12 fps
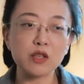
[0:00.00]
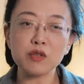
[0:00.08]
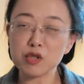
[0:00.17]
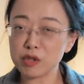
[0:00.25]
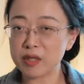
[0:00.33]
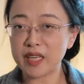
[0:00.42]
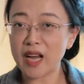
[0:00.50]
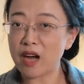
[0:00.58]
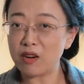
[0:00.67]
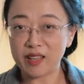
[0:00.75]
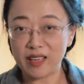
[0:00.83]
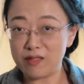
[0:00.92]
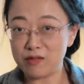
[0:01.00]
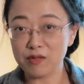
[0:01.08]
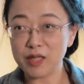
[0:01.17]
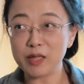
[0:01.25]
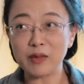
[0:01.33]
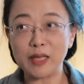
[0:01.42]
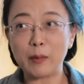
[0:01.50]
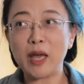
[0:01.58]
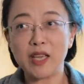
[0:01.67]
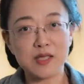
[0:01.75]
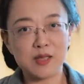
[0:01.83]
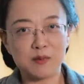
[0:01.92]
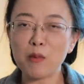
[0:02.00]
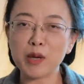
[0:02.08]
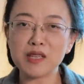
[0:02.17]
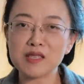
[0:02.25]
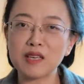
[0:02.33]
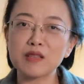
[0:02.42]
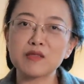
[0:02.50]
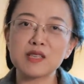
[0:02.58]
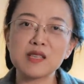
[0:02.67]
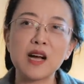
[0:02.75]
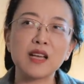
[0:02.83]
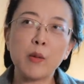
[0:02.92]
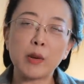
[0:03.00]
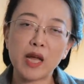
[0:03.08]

Usually I'll get really, really pissed by this kind of design.